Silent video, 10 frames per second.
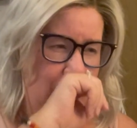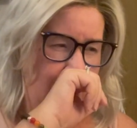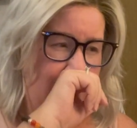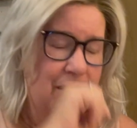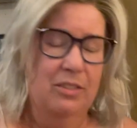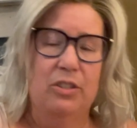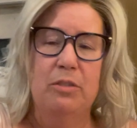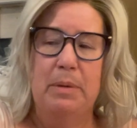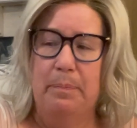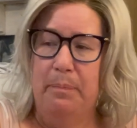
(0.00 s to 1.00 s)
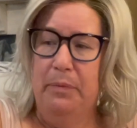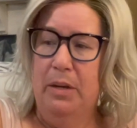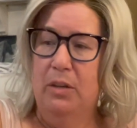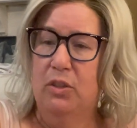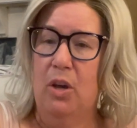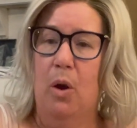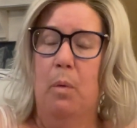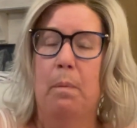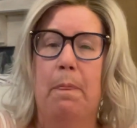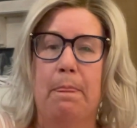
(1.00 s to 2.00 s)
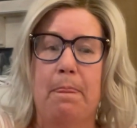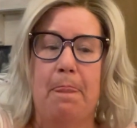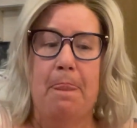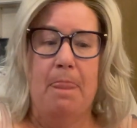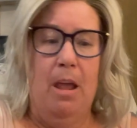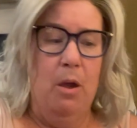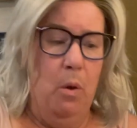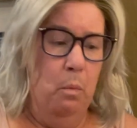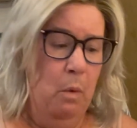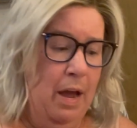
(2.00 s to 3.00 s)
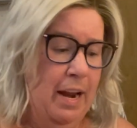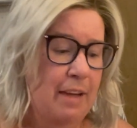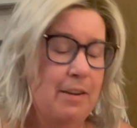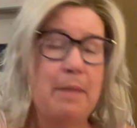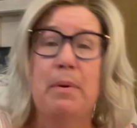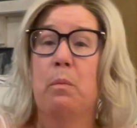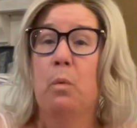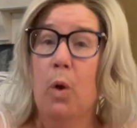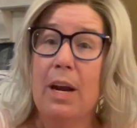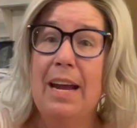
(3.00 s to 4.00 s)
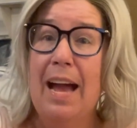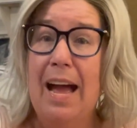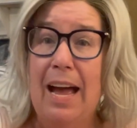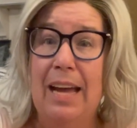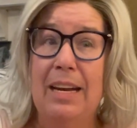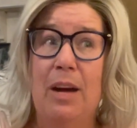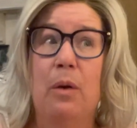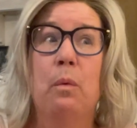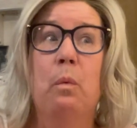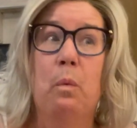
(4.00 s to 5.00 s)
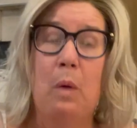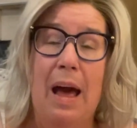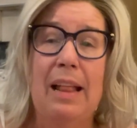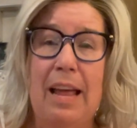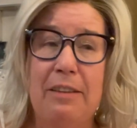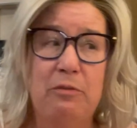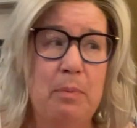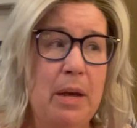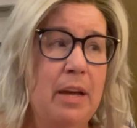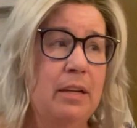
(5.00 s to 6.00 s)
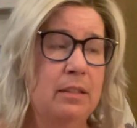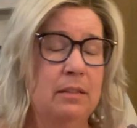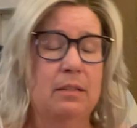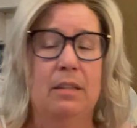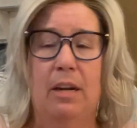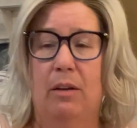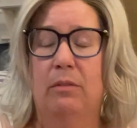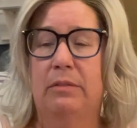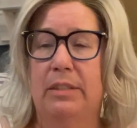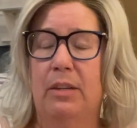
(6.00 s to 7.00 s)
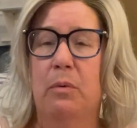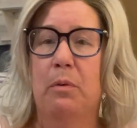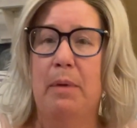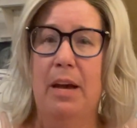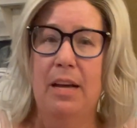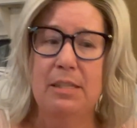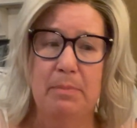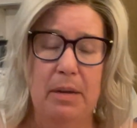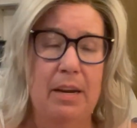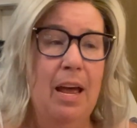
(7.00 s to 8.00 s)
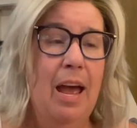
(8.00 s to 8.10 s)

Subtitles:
Excuse me. So what have I been working on while I've been, dealing with my husband?